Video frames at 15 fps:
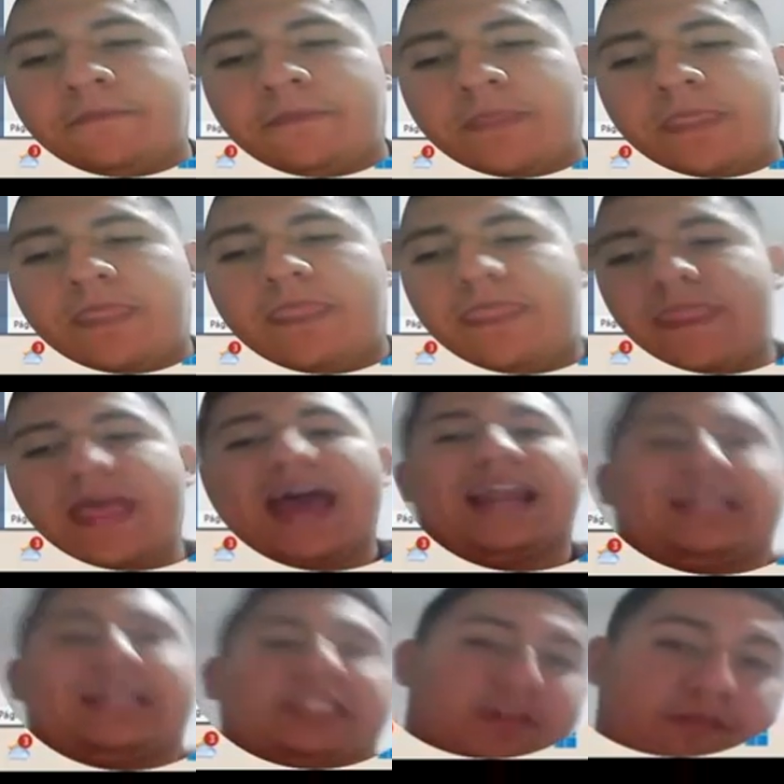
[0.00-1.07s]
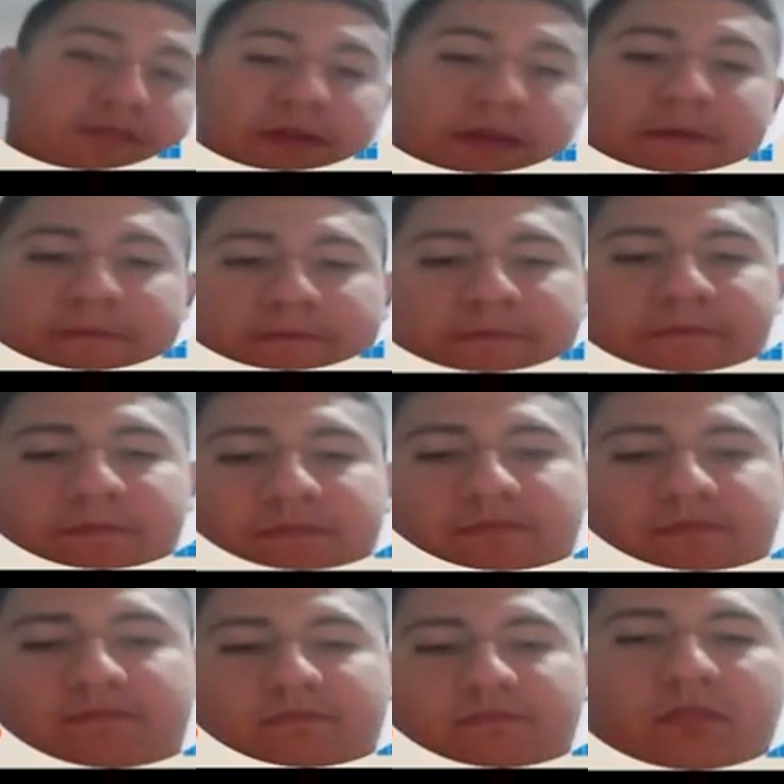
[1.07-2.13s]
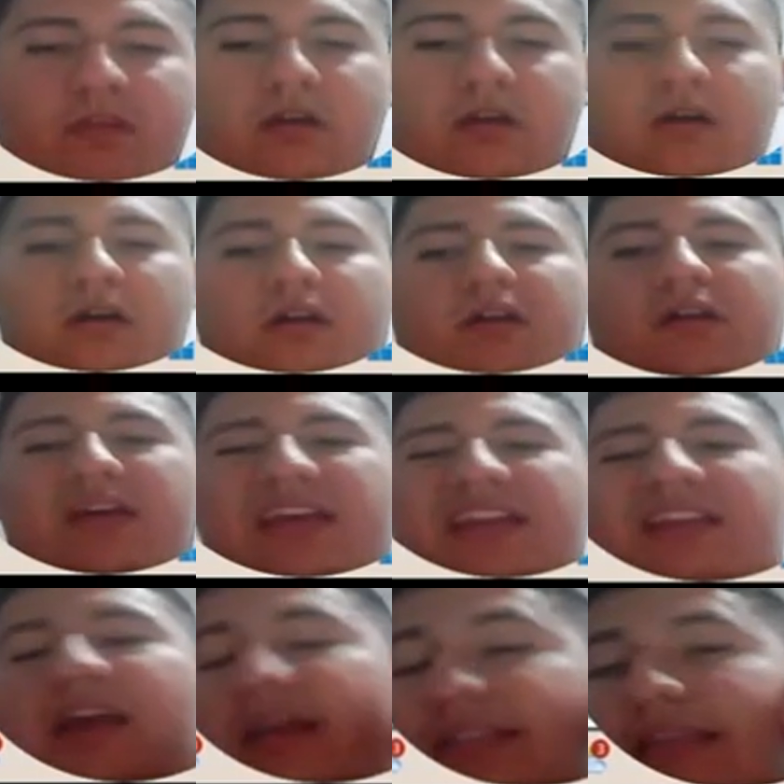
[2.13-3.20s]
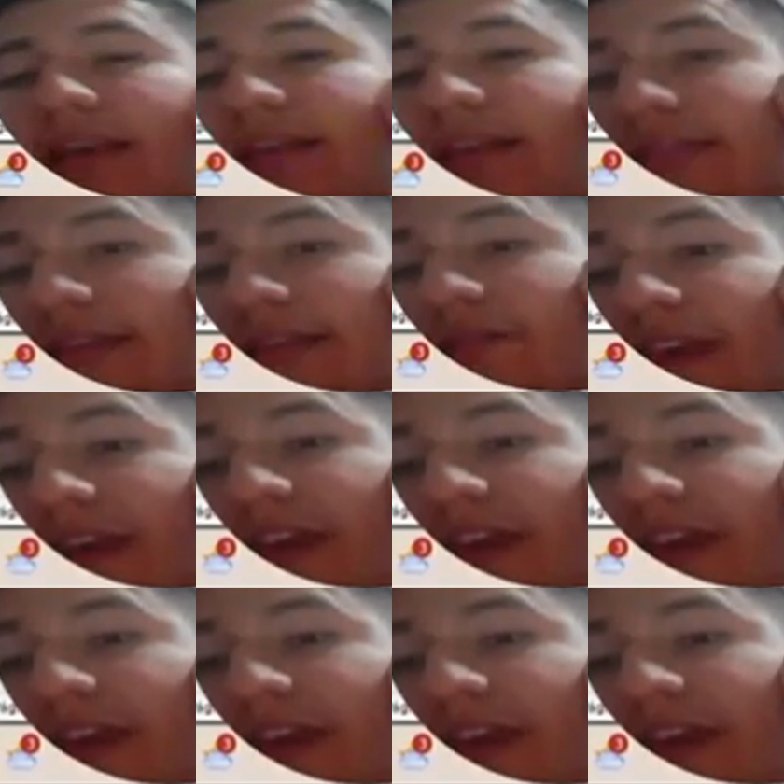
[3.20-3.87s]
that activity, and I think it's innovative.